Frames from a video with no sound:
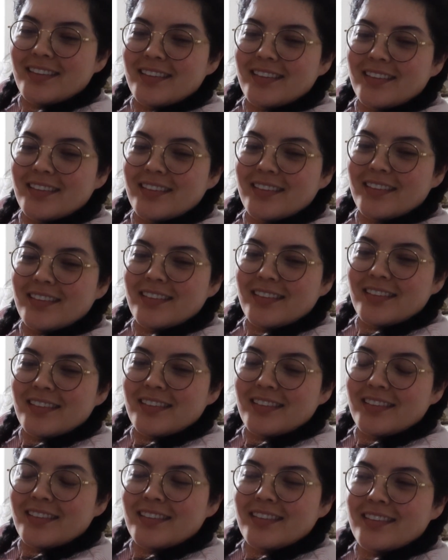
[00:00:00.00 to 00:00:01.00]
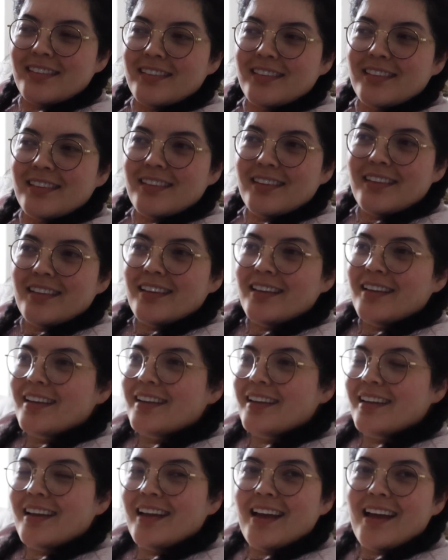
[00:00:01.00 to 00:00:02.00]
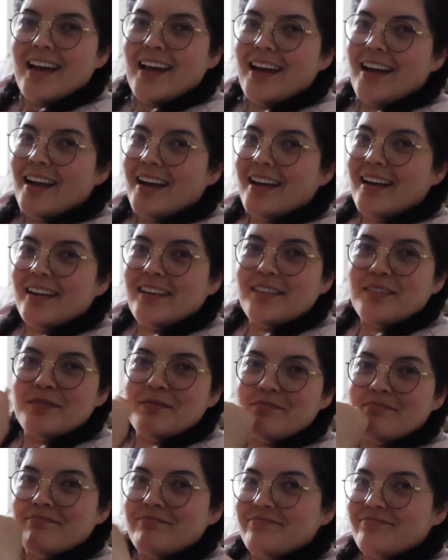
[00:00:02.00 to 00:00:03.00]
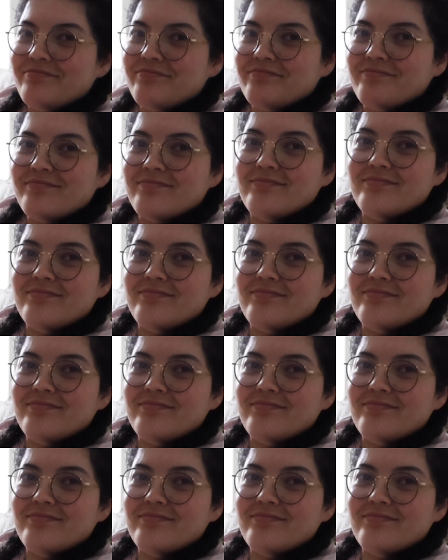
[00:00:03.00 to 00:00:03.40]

(silence)